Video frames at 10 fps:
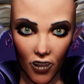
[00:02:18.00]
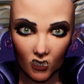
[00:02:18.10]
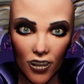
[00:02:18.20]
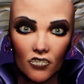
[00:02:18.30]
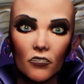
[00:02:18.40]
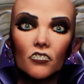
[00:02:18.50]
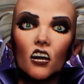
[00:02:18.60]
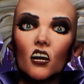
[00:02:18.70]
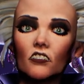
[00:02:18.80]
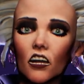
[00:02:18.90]
The ring is
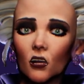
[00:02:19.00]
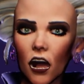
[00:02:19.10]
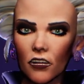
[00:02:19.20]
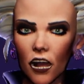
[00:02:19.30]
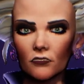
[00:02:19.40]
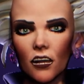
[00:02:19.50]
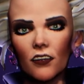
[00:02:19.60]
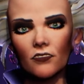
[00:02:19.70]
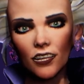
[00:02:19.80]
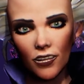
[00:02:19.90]
called the Riddle of
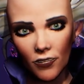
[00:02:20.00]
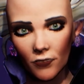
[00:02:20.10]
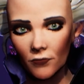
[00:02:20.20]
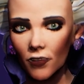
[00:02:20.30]
Heaven.